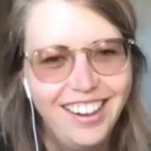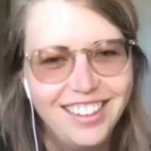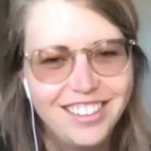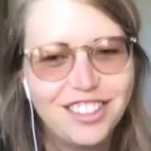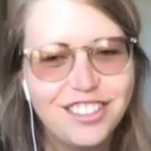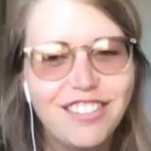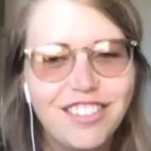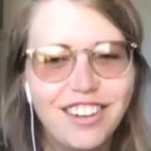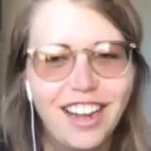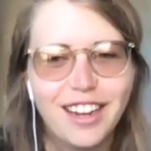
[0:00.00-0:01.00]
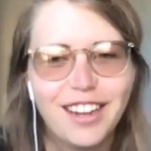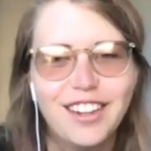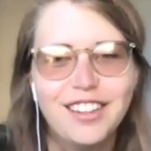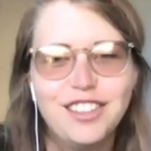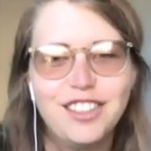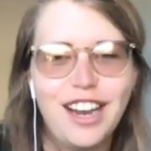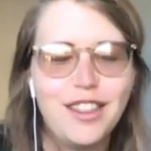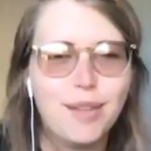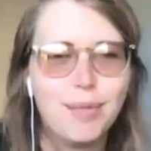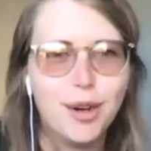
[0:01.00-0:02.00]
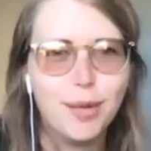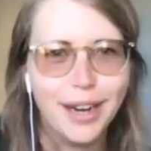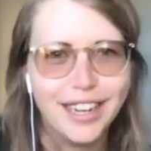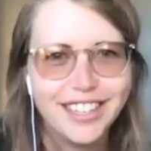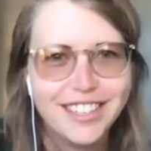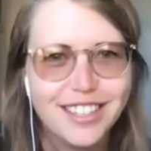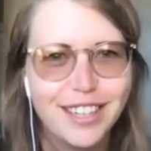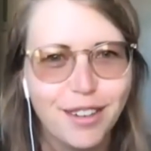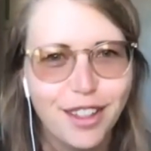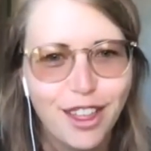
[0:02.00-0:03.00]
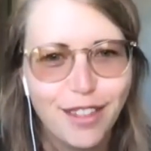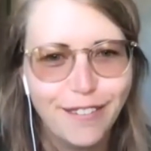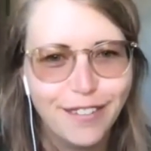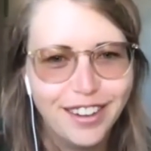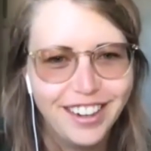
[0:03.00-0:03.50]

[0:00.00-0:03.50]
Did you lend them your bikes to see what they thought?